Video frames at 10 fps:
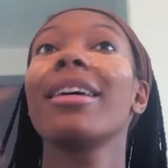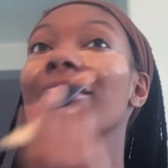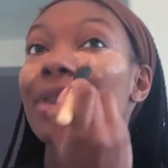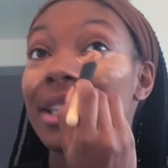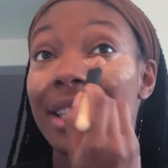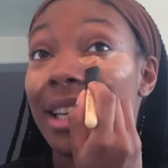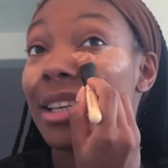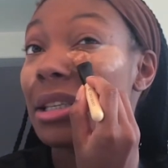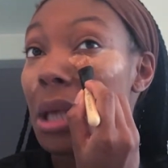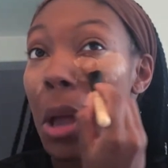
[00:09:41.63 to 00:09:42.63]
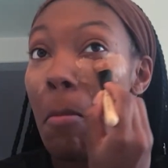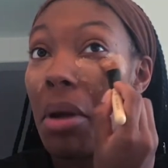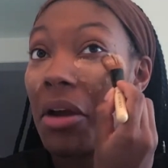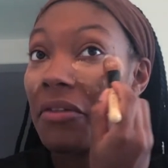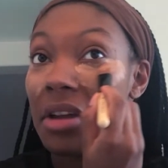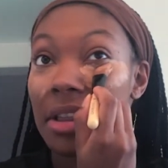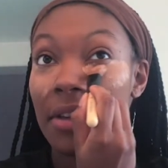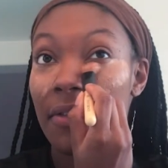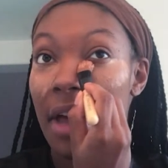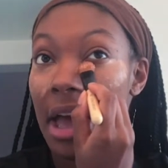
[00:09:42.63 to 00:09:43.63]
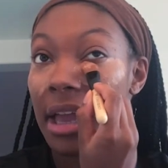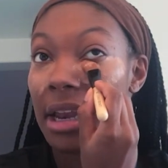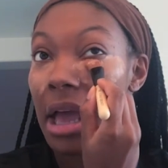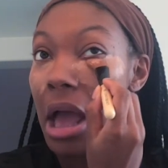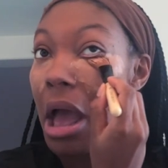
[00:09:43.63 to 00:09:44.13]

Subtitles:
which is perfectly fine.